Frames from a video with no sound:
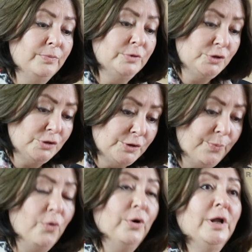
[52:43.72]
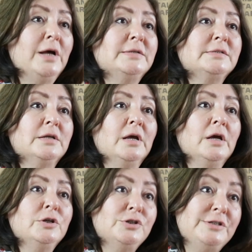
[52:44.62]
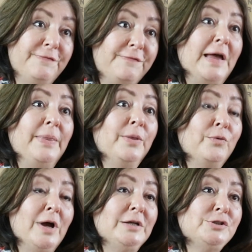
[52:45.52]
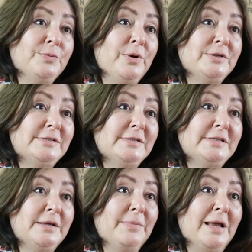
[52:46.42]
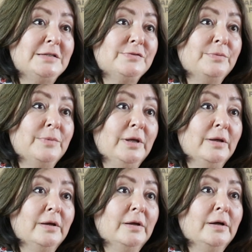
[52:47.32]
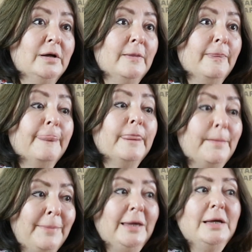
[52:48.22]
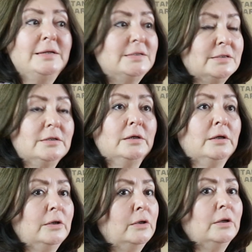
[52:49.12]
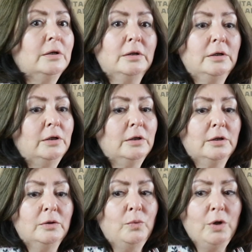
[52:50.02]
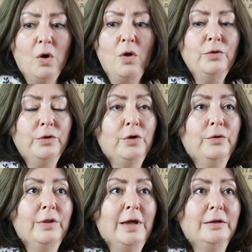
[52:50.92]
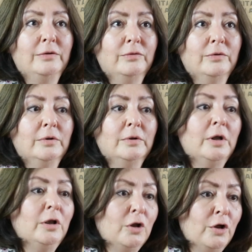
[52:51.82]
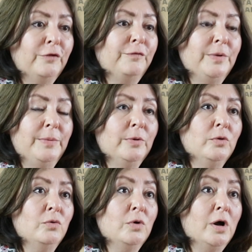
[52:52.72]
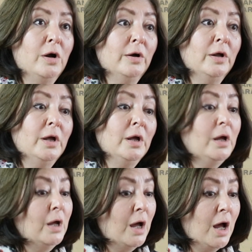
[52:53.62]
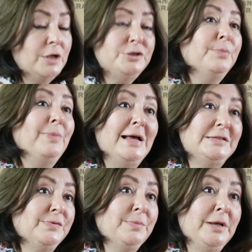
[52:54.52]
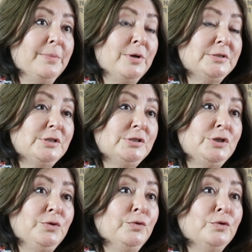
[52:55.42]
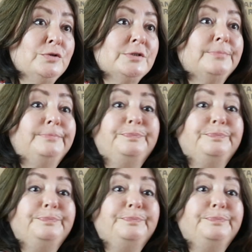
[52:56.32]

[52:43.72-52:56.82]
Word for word: to support us to defend the right to apostasy and blasphemy, because we all know that a lot of people who are under blasphemy and apostasy rules